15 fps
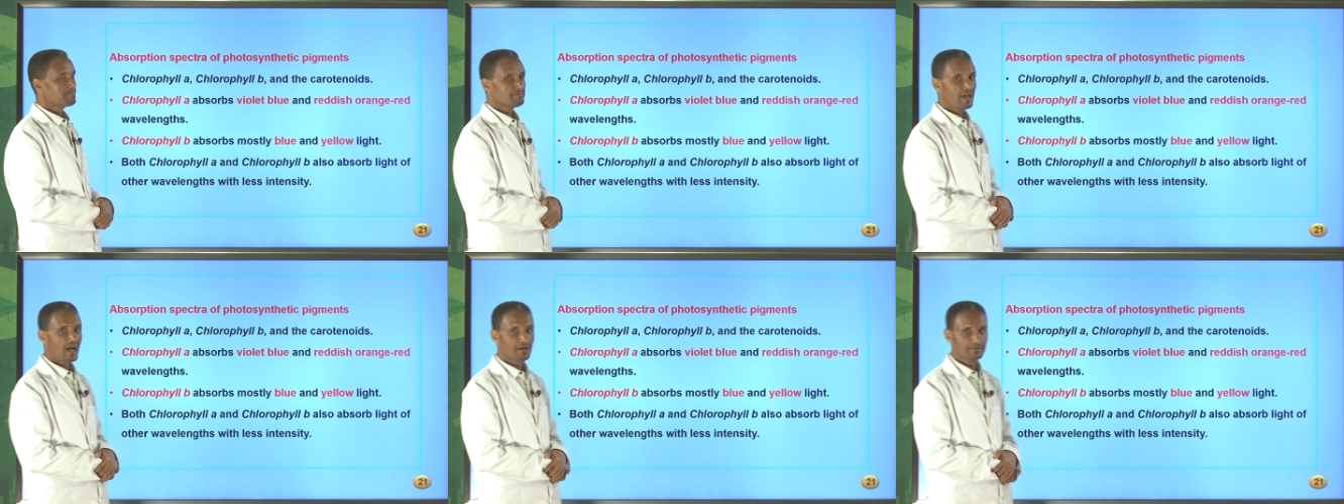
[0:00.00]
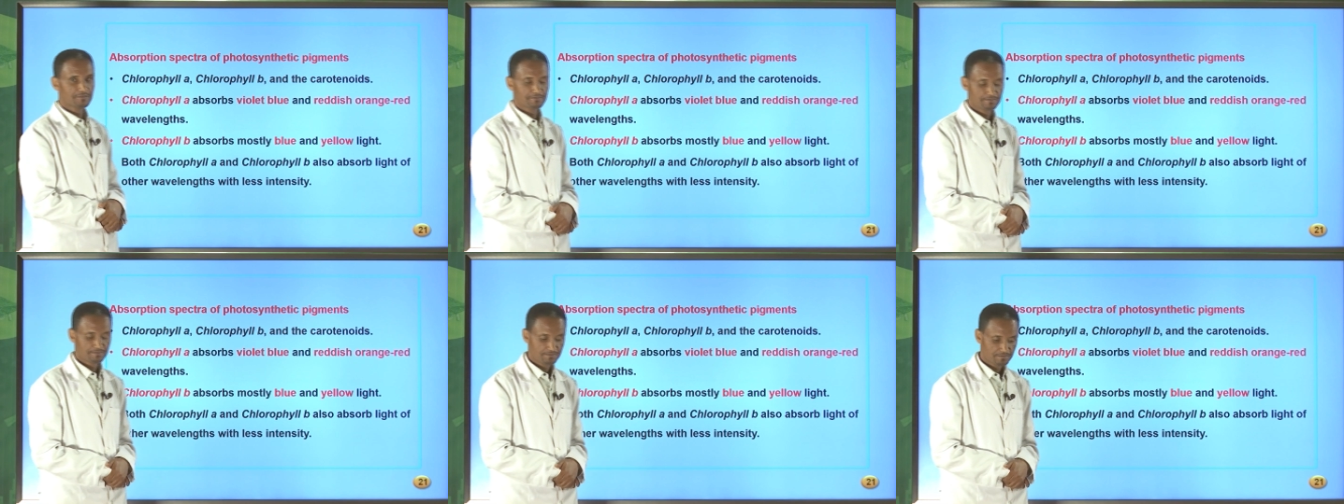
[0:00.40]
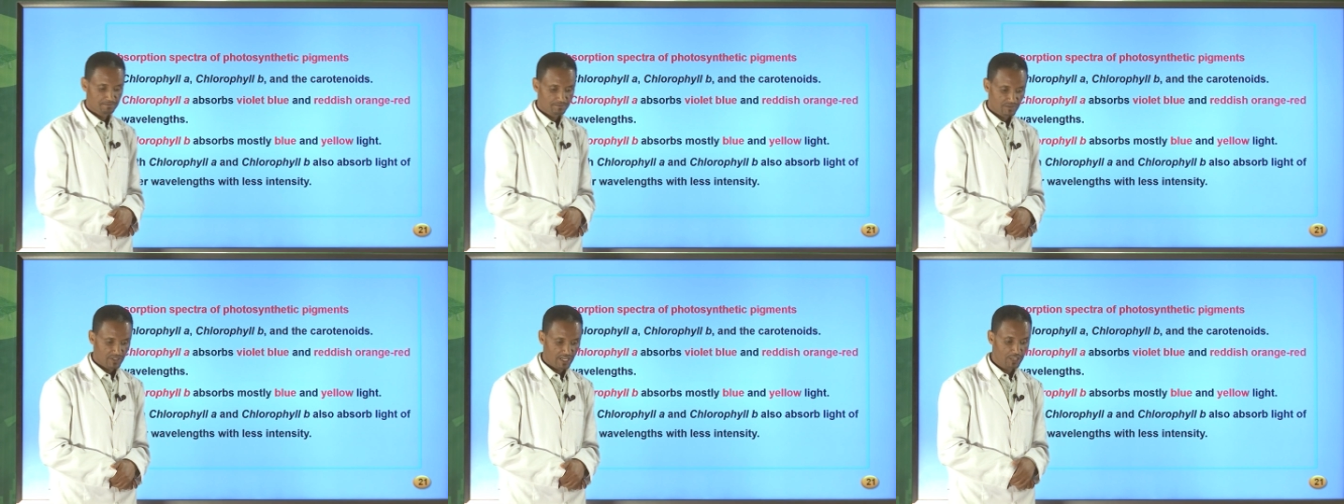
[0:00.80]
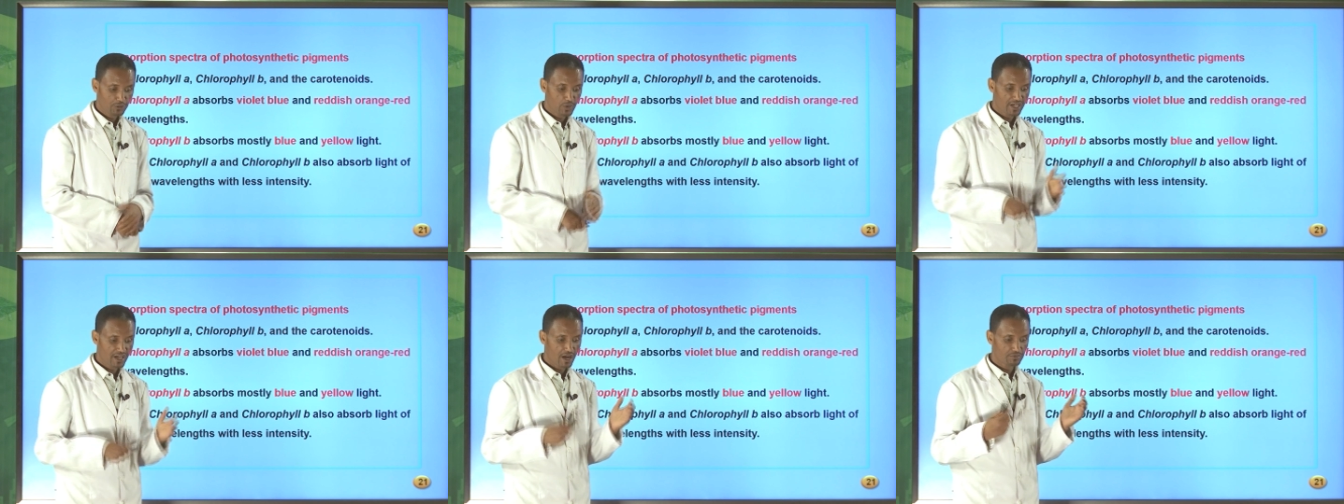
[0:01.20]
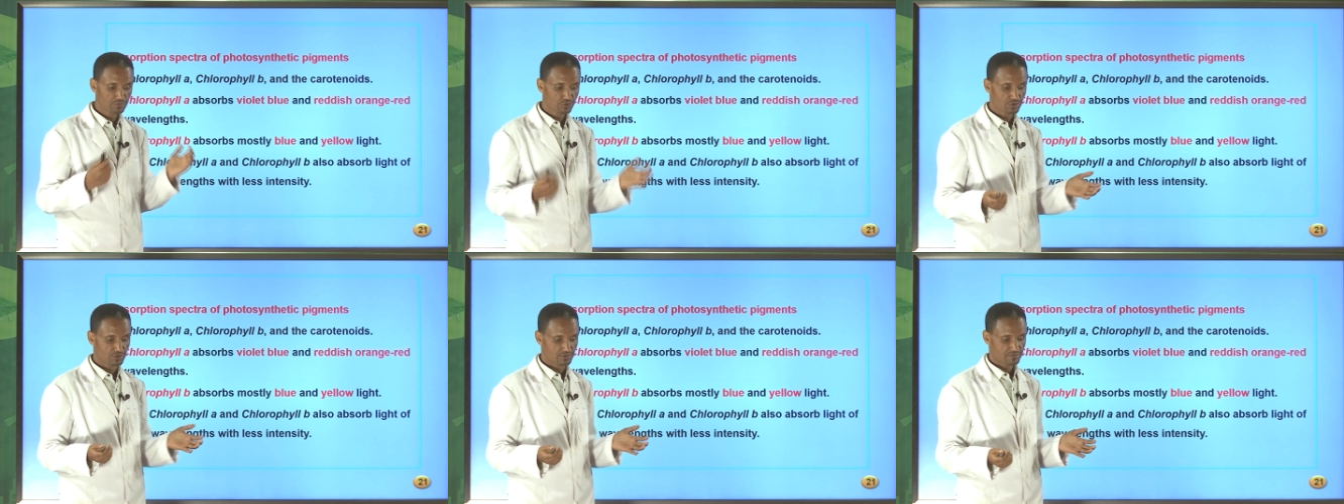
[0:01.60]
Now, let me come
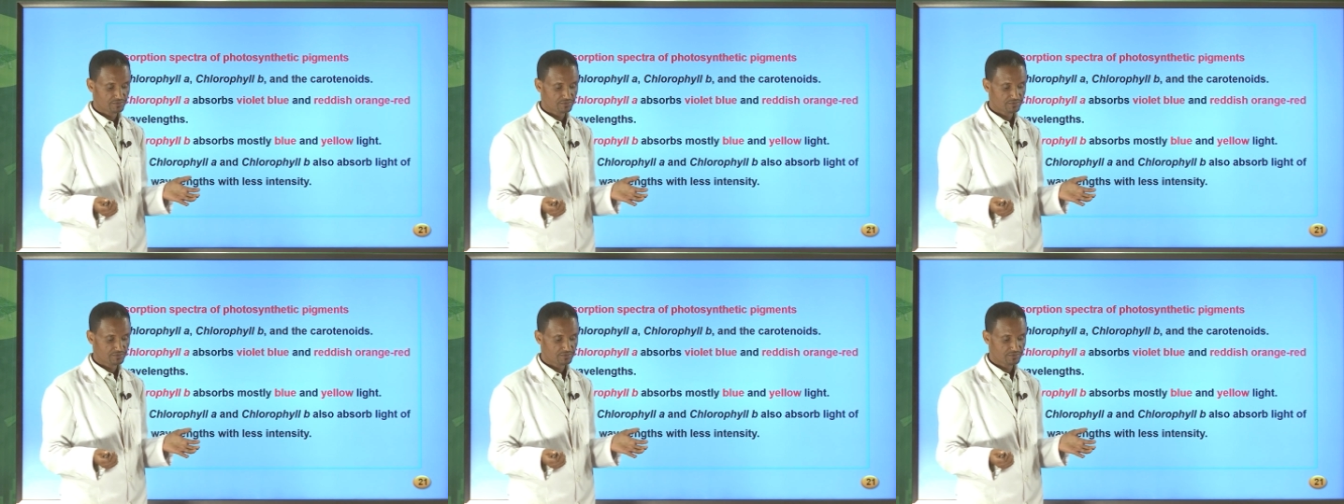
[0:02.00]
to